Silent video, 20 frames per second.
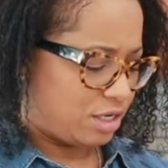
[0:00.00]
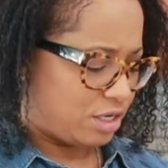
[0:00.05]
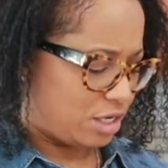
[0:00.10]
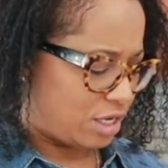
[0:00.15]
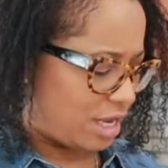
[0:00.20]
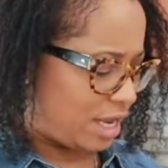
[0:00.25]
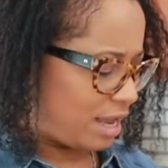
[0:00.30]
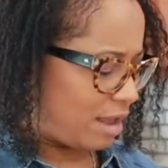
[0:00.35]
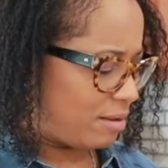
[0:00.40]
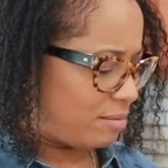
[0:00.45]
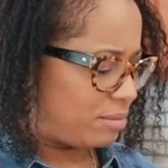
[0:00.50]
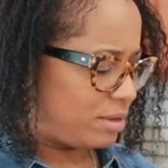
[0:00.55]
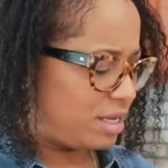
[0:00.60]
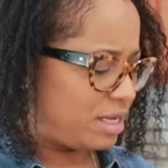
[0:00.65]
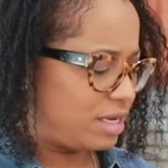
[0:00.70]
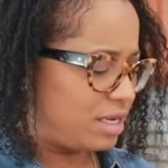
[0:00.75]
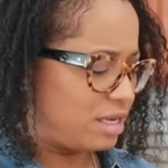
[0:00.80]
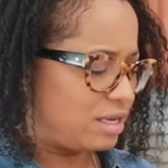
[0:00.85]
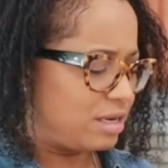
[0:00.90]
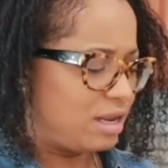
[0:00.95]
you can't
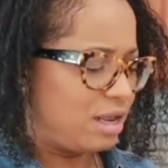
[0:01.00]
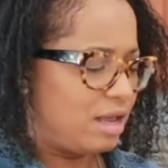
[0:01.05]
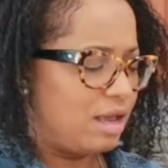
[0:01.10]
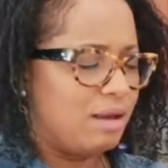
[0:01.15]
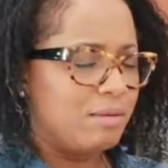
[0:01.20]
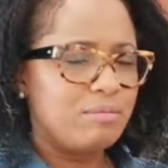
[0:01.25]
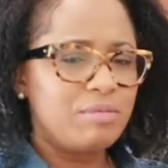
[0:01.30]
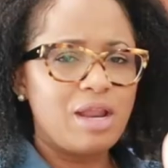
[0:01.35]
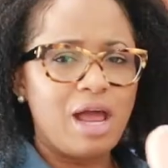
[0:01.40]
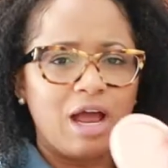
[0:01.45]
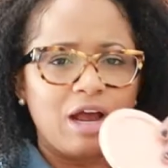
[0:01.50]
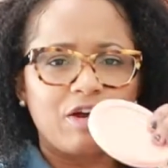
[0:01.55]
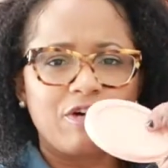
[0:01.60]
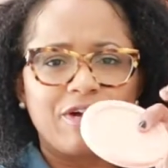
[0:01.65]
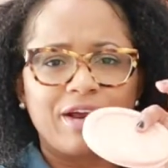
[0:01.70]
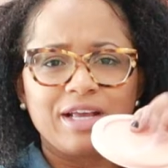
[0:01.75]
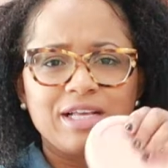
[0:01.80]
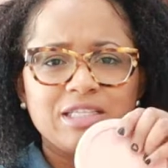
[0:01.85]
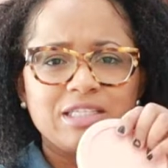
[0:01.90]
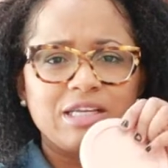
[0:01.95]
beat it. Not
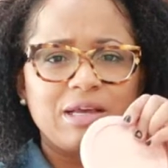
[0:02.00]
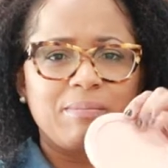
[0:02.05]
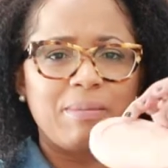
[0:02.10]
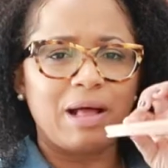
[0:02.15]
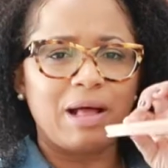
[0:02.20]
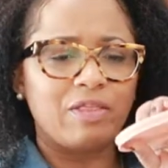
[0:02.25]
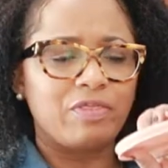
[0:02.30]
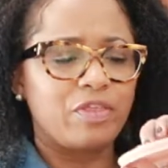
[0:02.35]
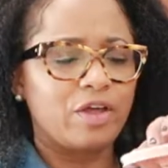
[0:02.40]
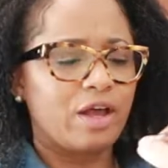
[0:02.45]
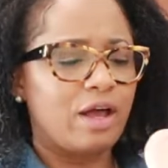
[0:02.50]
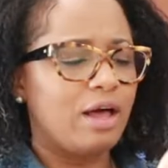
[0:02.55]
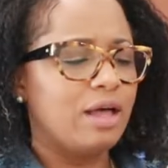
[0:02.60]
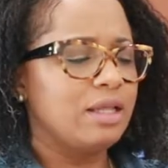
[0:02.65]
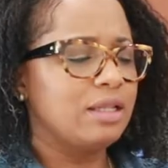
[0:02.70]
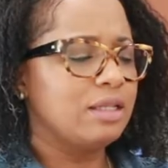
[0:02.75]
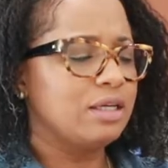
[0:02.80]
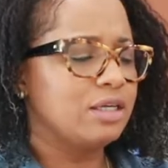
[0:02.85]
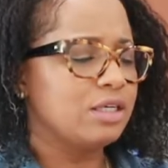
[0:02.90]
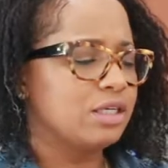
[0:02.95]
crazy about the
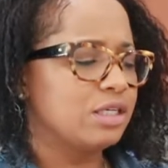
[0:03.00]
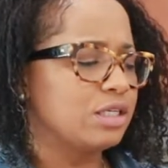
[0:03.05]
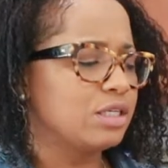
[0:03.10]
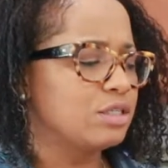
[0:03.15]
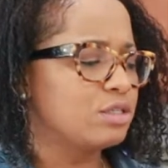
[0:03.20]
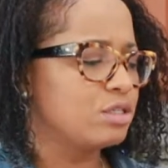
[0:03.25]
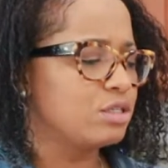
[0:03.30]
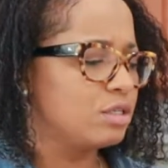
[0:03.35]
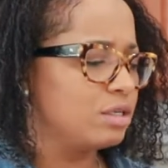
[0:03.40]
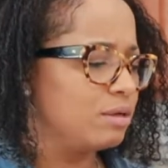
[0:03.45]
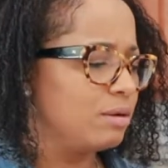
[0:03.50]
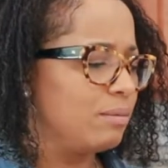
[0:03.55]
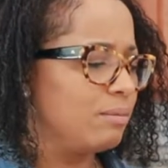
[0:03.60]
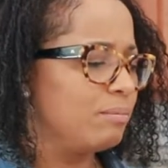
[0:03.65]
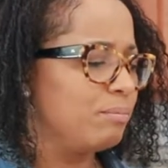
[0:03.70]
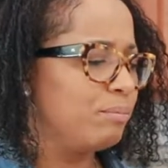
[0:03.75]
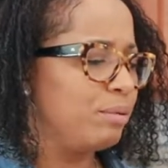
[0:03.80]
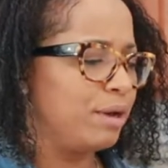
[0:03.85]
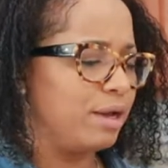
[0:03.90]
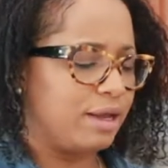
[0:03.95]
colors,
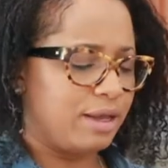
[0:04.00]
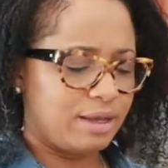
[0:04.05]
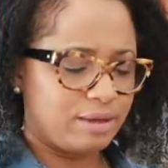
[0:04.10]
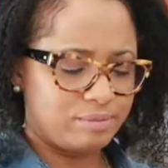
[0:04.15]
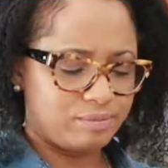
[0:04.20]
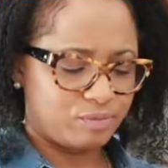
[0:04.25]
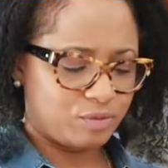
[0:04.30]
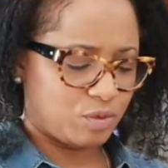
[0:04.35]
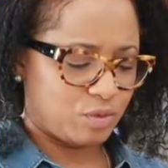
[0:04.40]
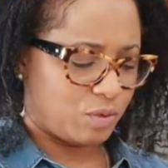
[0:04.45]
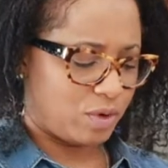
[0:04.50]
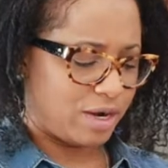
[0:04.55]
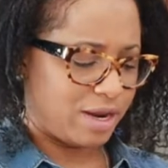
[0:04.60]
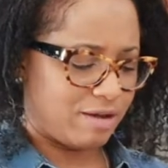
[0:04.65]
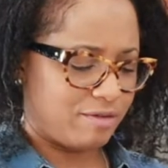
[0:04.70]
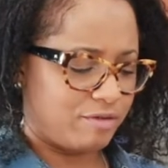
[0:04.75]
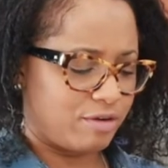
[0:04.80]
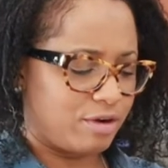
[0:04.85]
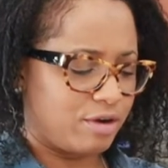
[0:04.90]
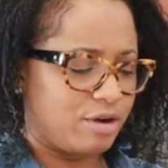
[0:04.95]
but
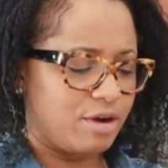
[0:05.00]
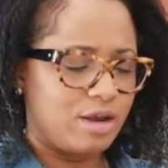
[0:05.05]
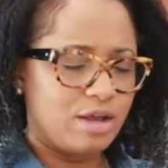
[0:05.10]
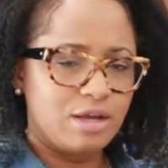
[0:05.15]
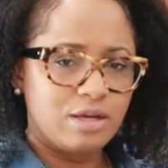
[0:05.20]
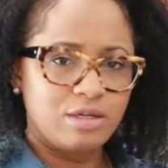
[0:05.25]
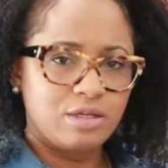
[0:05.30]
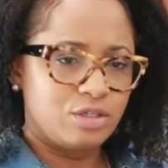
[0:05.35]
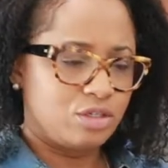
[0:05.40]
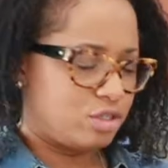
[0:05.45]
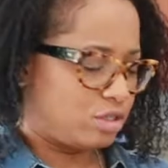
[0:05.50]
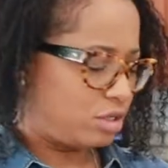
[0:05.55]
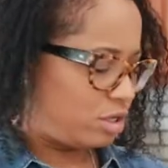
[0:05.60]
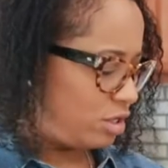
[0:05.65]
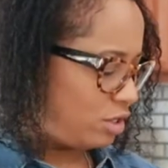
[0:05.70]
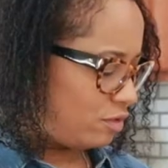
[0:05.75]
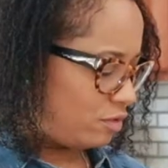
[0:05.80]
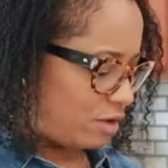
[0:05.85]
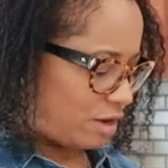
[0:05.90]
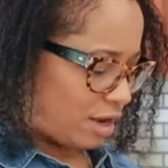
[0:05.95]
whatever. So
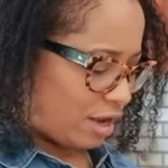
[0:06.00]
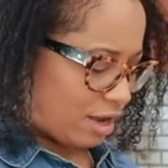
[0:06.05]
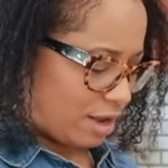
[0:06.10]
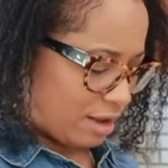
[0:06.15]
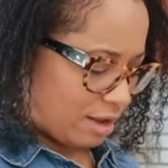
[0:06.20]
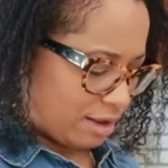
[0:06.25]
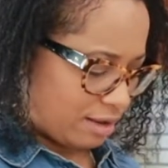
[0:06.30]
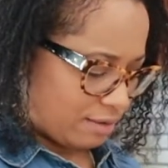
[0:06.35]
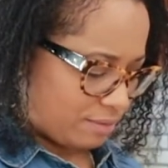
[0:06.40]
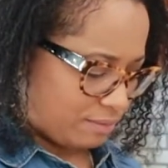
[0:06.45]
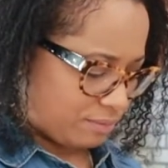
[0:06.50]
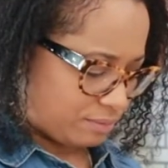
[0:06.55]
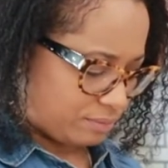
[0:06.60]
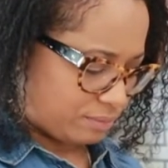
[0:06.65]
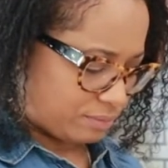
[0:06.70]
you've got